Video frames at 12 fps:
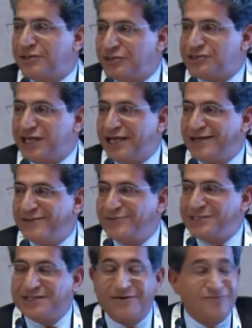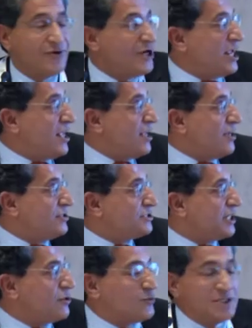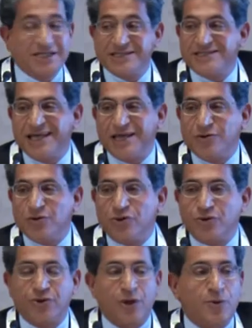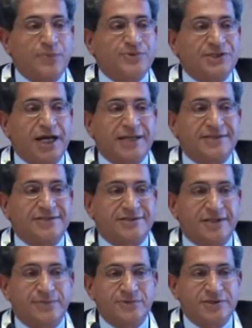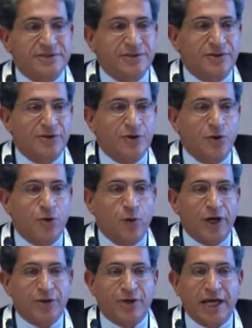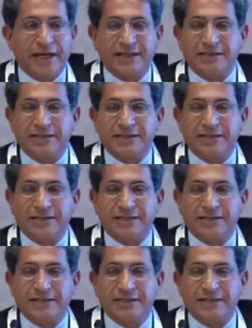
Hussein, please come forward. Hussein will just take you through the website steps where you can